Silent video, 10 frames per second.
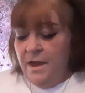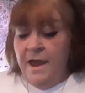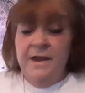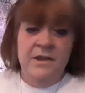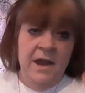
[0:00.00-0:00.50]

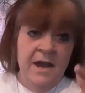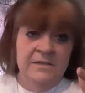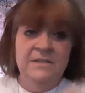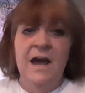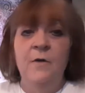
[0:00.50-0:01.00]
And
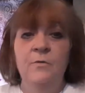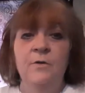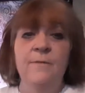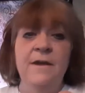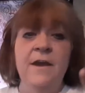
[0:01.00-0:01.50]
yes, I will
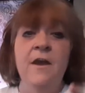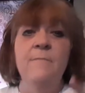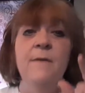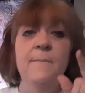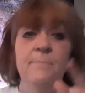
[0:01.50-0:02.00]
be
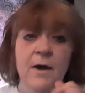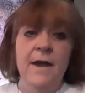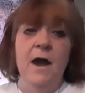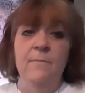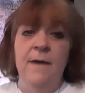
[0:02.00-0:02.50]
carrying my bug
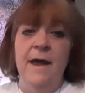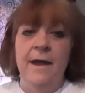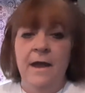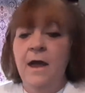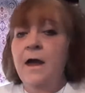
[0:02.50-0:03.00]
out
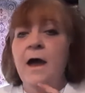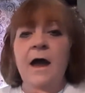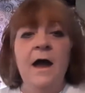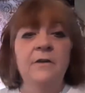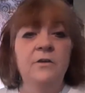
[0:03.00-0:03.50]
bag.
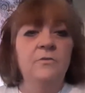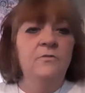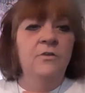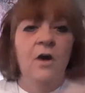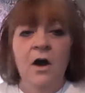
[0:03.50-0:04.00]
I do
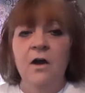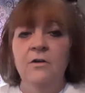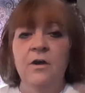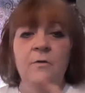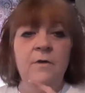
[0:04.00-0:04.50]
not
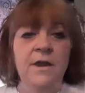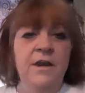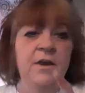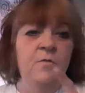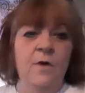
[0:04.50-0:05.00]
go
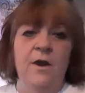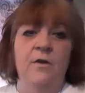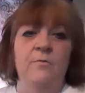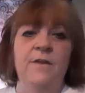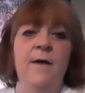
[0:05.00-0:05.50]

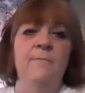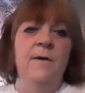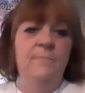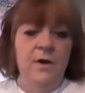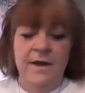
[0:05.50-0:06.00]
anywhere without my
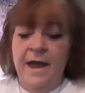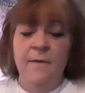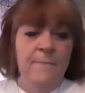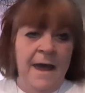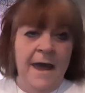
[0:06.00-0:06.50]
bug
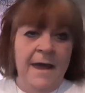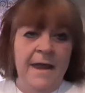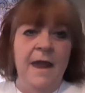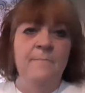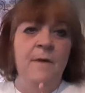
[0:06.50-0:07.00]
out bag
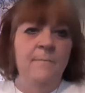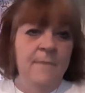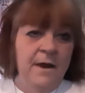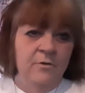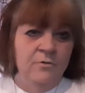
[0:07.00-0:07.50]
and my
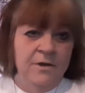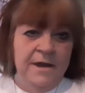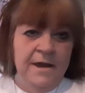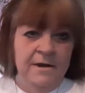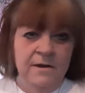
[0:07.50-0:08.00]
medical
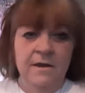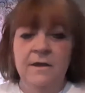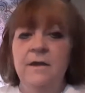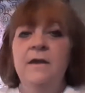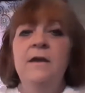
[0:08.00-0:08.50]
kit.
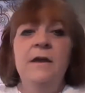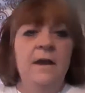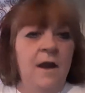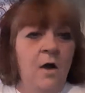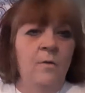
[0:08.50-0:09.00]

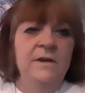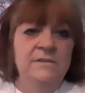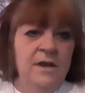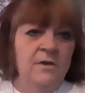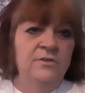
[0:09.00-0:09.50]
It always
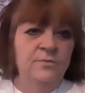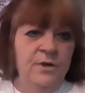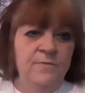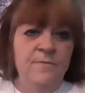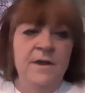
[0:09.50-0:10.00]
goes
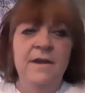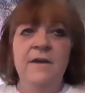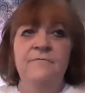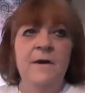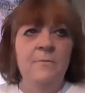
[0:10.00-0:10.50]
with me
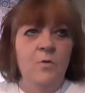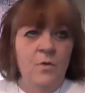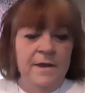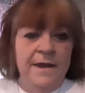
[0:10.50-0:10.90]
if I'm going